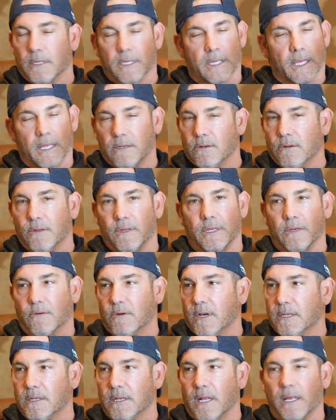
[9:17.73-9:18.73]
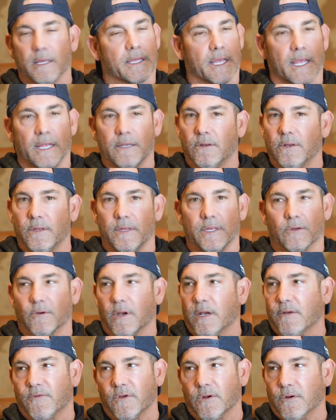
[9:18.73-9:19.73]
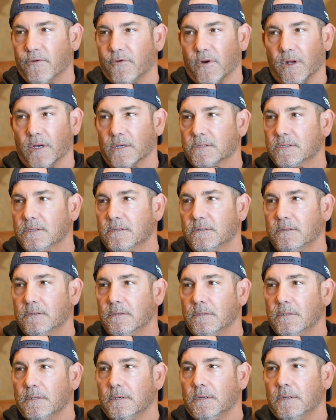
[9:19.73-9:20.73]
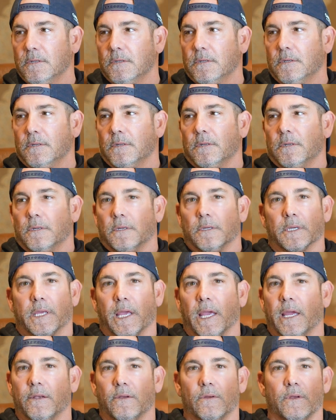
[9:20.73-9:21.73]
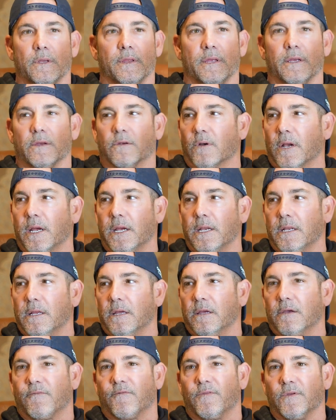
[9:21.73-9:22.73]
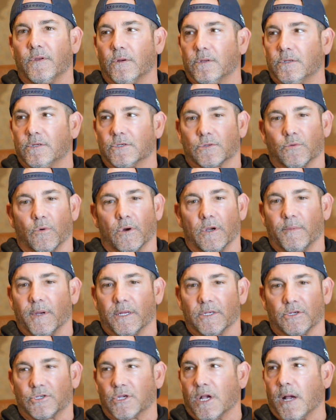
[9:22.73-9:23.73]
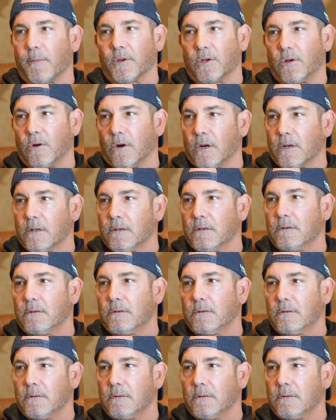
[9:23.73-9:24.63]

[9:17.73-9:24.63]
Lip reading: He can't do anything great today. You can't do anything great if you're on drugs. Mm-hmm. You can't do anything great if you're just worried about your shopping cart.